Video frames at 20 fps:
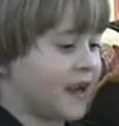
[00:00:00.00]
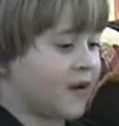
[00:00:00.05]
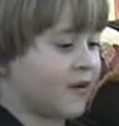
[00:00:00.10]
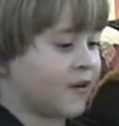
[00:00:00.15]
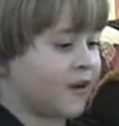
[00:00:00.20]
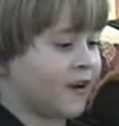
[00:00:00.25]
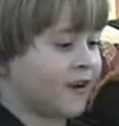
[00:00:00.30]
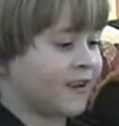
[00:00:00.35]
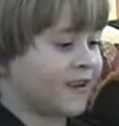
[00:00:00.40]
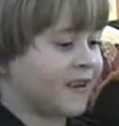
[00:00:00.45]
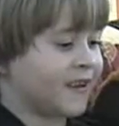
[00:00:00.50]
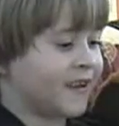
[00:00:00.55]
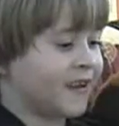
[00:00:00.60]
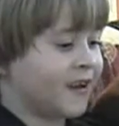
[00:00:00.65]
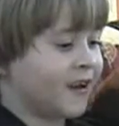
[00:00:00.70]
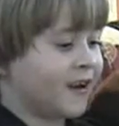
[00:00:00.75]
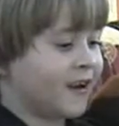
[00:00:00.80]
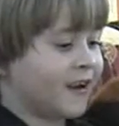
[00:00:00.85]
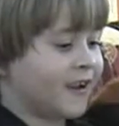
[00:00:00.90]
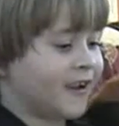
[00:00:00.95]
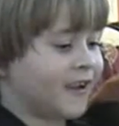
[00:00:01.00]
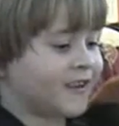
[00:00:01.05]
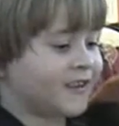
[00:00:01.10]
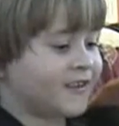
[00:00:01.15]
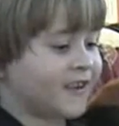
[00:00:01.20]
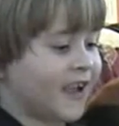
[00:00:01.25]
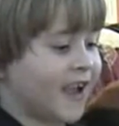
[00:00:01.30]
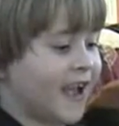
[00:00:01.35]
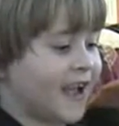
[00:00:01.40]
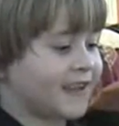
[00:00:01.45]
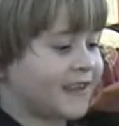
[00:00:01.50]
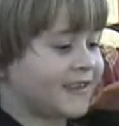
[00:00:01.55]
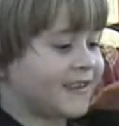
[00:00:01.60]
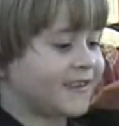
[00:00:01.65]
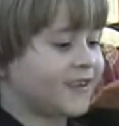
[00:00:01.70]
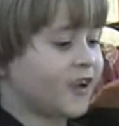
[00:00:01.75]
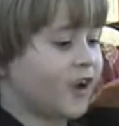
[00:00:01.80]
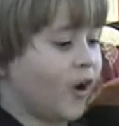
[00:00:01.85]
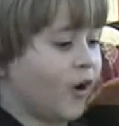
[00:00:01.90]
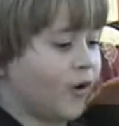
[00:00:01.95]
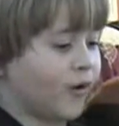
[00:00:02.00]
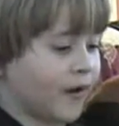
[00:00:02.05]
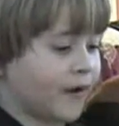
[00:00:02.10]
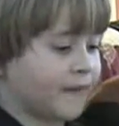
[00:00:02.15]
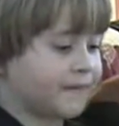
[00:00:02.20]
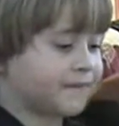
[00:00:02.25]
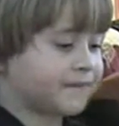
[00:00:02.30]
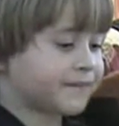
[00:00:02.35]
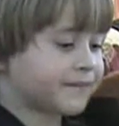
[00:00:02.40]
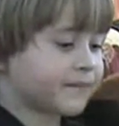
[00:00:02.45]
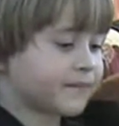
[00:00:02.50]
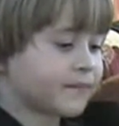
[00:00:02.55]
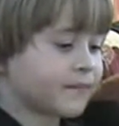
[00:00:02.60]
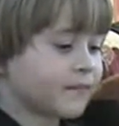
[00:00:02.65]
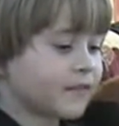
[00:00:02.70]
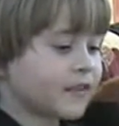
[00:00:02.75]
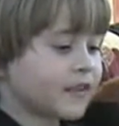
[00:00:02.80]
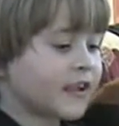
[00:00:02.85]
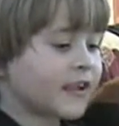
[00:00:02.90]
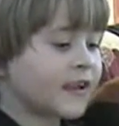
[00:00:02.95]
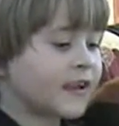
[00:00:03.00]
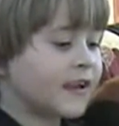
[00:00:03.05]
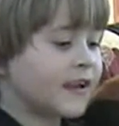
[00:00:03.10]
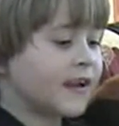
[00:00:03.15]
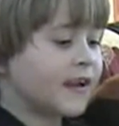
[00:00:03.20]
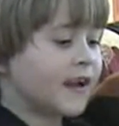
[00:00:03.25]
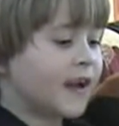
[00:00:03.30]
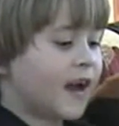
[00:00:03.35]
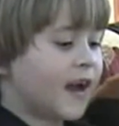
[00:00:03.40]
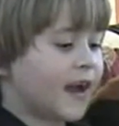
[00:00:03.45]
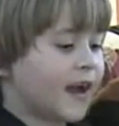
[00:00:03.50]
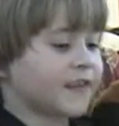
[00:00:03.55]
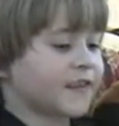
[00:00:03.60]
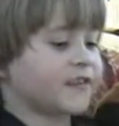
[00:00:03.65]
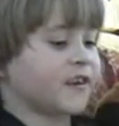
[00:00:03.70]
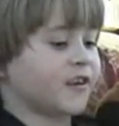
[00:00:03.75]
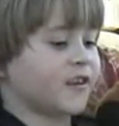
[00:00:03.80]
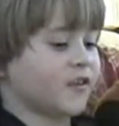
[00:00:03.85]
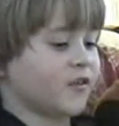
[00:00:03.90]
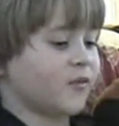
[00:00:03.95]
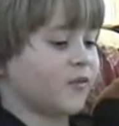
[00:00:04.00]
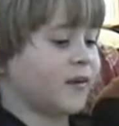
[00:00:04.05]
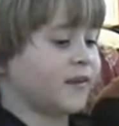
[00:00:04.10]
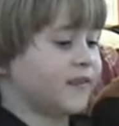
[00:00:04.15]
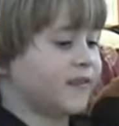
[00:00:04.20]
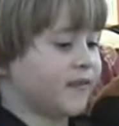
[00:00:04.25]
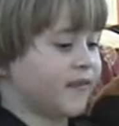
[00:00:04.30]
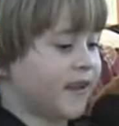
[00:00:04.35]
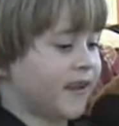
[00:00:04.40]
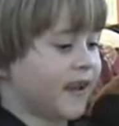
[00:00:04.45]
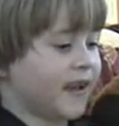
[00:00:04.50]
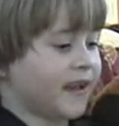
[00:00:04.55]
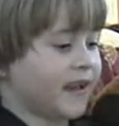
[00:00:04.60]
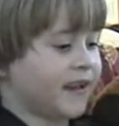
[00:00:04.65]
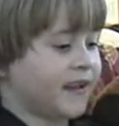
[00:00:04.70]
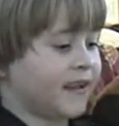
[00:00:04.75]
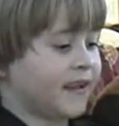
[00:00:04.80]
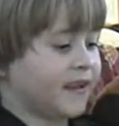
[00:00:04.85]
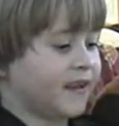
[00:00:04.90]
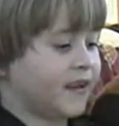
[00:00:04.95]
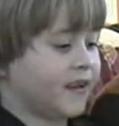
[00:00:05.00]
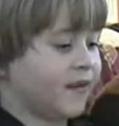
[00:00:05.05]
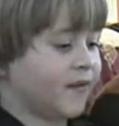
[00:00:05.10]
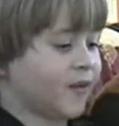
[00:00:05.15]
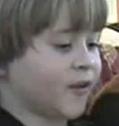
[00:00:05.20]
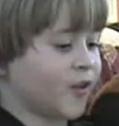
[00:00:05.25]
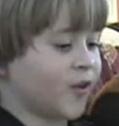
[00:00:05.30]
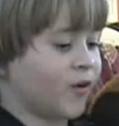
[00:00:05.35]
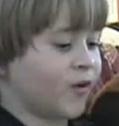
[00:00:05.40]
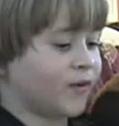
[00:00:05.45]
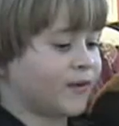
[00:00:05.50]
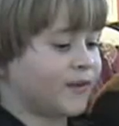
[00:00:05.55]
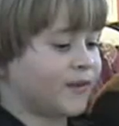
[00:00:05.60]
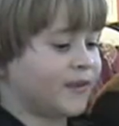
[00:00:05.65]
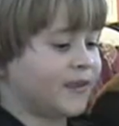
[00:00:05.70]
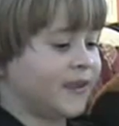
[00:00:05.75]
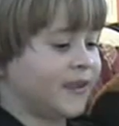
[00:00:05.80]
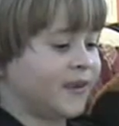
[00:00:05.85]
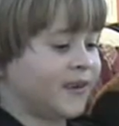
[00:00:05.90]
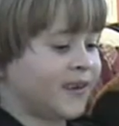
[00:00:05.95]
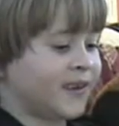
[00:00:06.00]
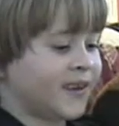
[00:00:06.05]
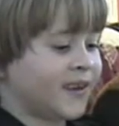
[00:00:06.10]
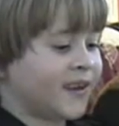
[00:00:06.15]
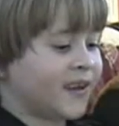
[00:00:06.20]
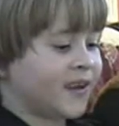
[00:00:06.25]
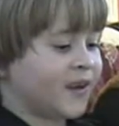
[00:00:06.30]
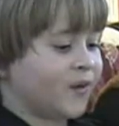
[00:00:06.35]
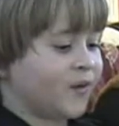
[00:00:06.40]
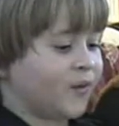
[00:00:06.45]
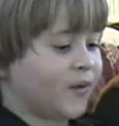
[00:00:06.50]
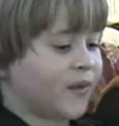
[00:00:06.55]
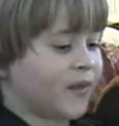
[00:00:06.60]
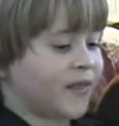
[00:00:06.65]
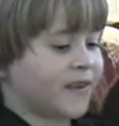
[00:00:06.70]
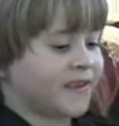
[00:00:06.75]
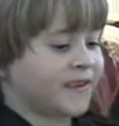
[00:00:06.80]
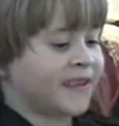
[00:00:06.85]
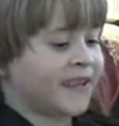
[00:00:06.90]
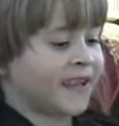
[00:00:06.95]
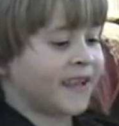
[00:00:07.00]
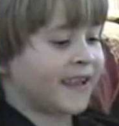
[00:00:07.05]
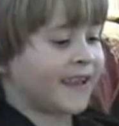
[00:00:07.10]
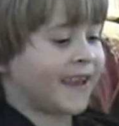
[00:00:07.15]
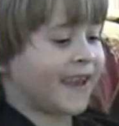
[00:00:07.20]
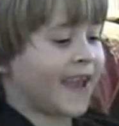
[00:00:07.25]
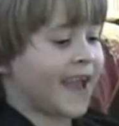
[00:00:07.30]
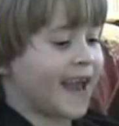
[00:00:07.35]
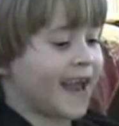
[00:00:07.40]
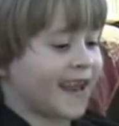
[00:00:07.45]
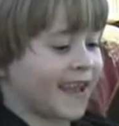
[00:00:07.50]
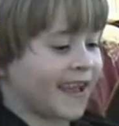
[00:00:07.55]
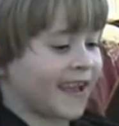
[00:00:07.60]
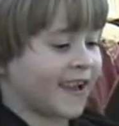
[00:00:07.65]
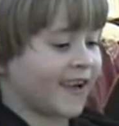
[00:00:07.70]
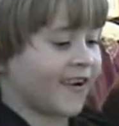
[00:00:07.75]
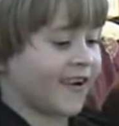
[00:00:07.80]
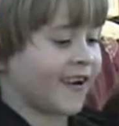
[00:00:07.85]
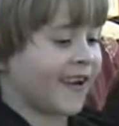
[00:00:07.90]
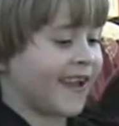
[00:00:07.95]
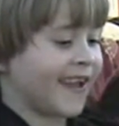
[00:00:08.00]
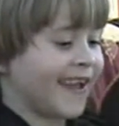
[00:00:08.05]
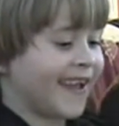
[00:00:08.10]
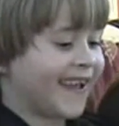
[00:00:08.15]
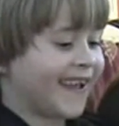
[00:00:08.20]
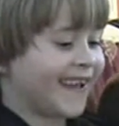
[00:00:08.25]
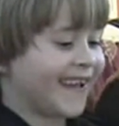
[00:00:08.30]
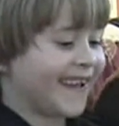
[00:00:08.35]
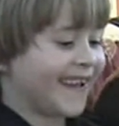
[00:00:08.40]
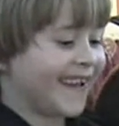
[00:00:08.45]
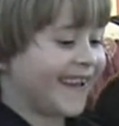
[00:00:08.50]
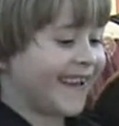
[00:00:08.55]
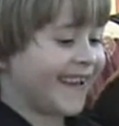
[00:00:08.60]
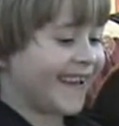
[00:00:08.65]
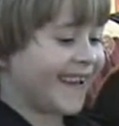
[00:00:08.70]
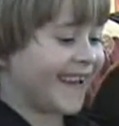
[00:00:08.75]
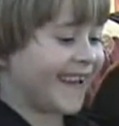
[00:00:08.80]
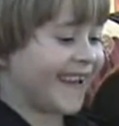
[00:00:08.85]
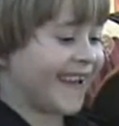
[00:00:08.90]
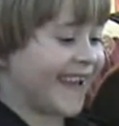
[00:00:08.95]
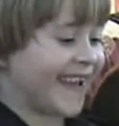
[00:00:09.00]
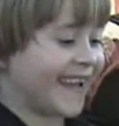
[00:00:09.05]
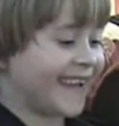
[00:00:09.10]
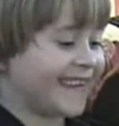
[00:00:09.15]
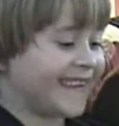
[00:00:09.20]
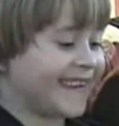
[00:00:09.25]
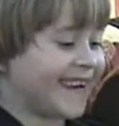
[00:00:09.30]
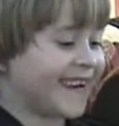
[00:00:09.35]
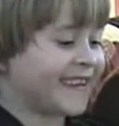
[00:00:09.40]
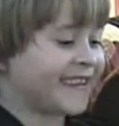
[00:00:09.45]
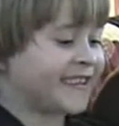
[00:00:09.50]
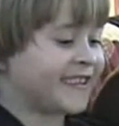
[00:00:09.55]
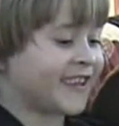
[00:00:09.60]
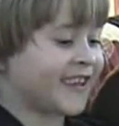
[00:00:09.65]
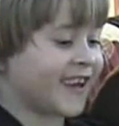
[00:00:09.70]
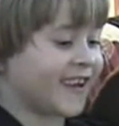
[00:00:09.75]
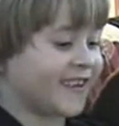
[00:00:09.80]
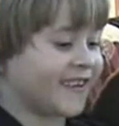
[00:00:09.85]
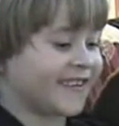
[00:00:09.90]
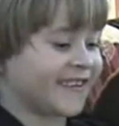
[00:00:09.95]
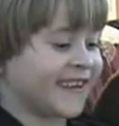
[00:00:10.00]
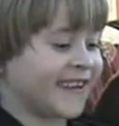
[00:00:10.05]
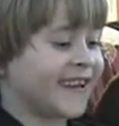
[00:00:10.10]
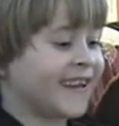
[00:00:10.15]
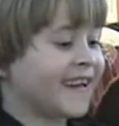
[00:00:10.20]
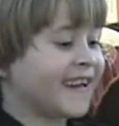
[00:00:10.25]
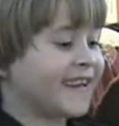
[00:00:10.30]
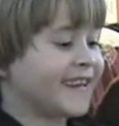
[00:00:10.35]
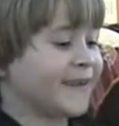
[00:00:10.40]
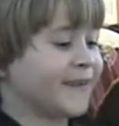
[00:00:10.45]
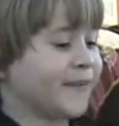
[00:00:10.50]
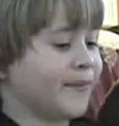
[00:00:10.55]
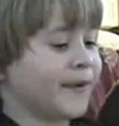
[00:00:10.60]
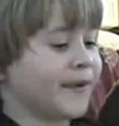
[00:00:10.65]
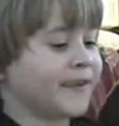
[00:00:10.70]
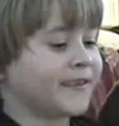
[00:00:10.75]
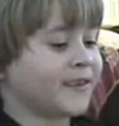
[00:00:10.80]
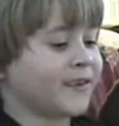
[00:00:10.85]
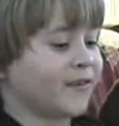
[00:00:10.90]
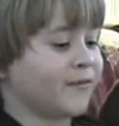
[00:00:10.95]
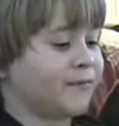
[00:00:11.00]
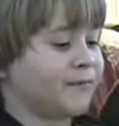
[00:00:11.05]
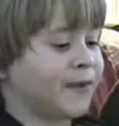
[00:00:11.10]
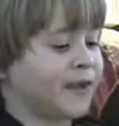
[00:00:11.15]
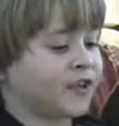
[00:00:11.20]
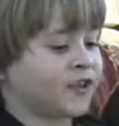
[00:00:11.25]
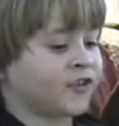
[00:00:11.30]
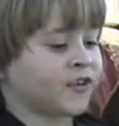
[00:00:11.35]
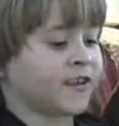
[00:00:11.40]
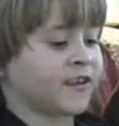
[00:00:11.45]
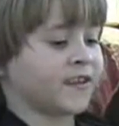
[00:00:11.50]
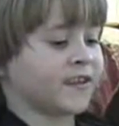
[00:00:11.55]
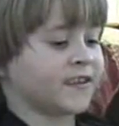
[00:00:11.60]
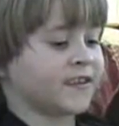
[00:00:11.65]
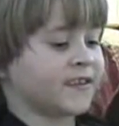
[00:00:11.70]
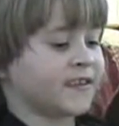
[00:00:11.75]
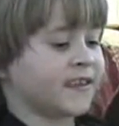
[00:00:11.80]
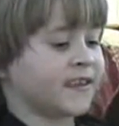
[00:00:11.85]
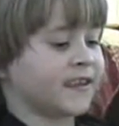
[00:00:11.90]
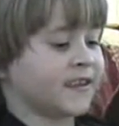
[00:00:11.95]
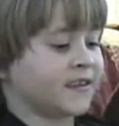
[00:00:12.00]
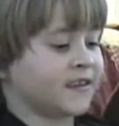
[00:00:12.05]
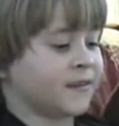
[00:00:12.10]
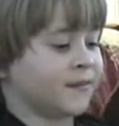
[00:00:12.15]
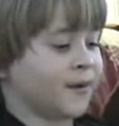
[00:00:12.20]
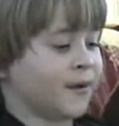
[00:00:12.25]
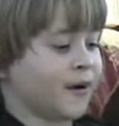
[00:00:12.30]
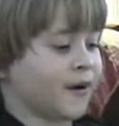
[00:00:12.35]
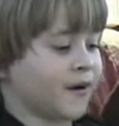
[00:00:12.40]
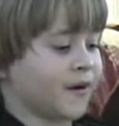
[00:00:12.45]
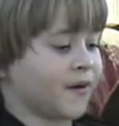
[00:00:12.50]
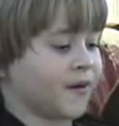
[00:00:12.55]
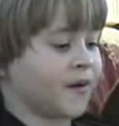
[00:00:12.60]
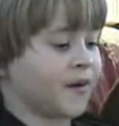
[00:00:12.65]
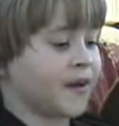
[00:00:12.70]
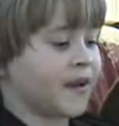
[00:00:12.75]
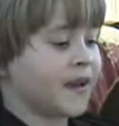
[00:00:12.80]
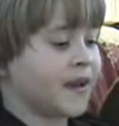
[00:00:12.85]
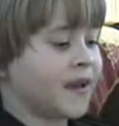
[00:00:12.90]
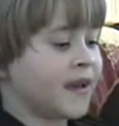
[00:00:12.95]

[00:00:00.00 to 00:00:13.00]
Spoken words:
out on as his own. I saw that once again he'd covered the whole seat with his cat hair. And I chuckled to myself, picturing the scene tomorrow.